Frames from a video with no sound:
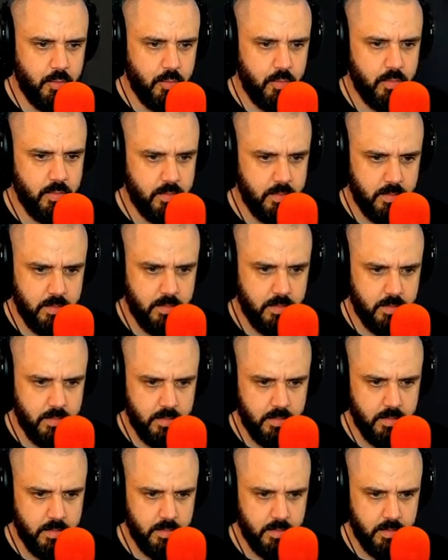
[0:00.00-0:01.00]
Oh. Whoa, oh.
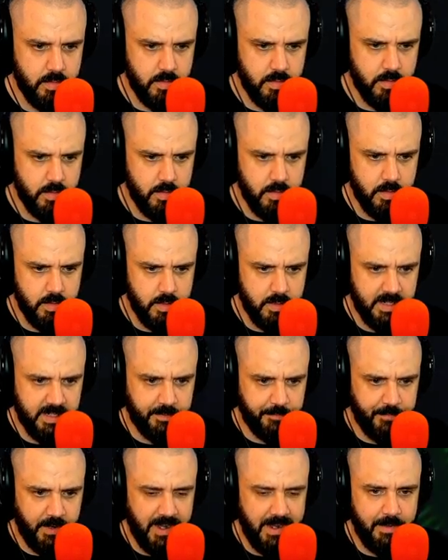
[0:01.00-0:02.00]
oh, whoa, oh, whoa, That's a
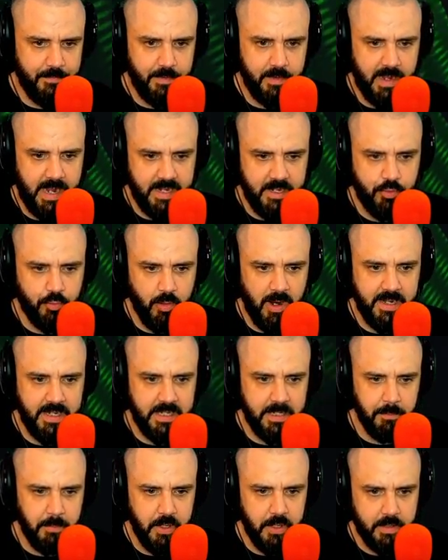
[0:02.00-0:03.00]
five, and he's five. writing in
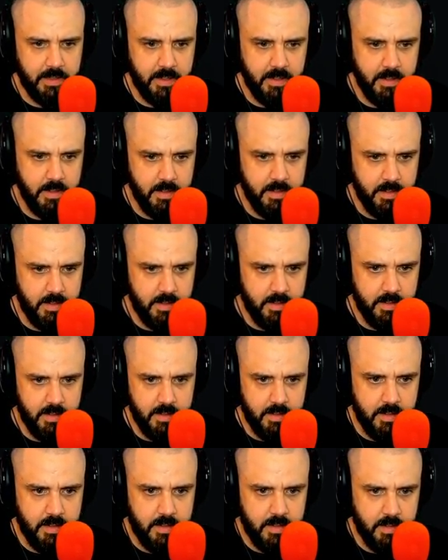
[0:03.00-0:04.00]
the book.
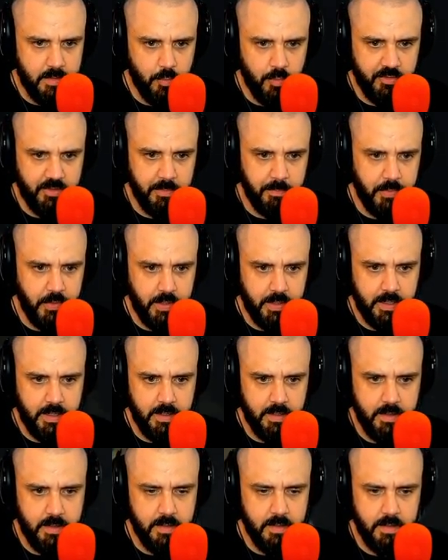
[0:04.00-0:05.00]
Where's the book?
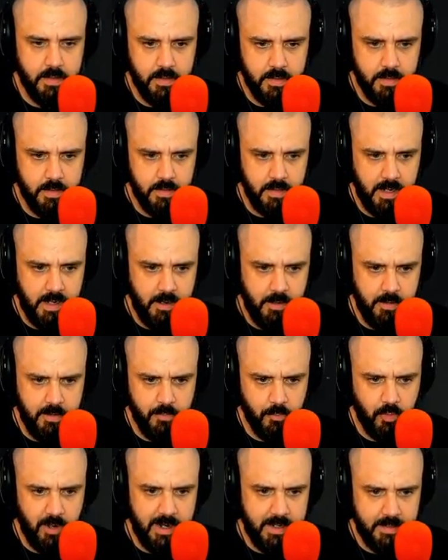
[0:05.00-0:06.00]
I heard
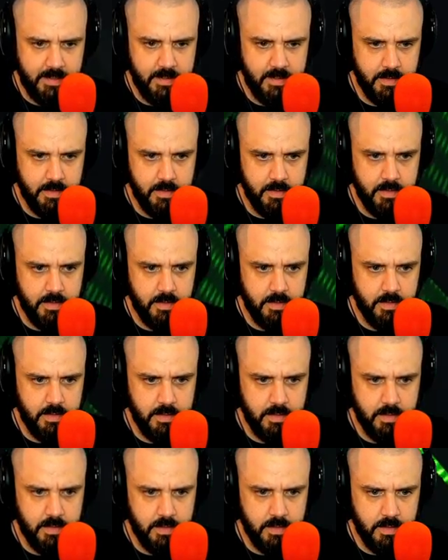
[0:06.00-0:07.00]
him writing.
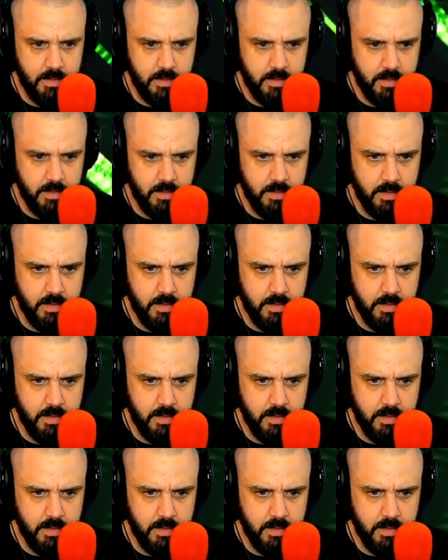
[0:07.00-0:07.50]
Uh, right there.